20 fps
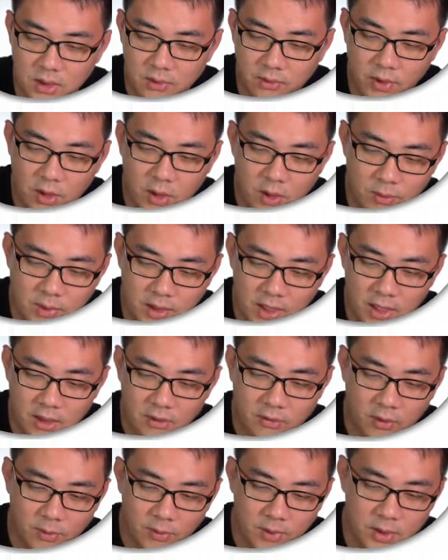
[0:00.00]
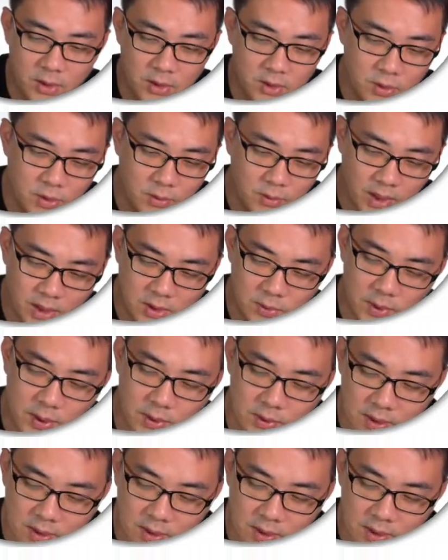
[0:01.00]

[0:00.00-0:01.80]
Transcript: a very complicated formula, so we might as well